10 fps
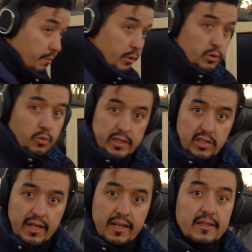I put
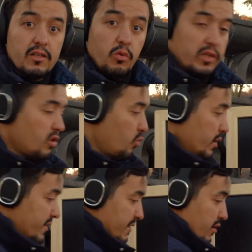water in it, water
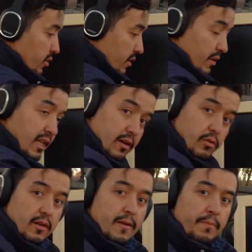will slow them
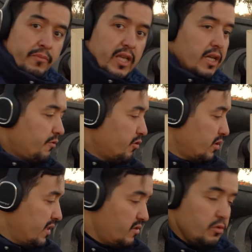down. Therefore,
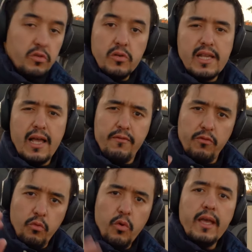these neutrons have
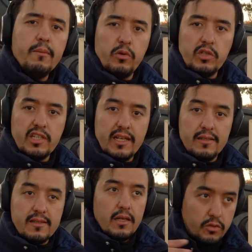way more
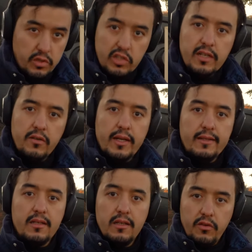chance to
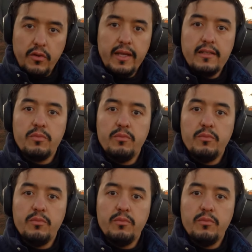create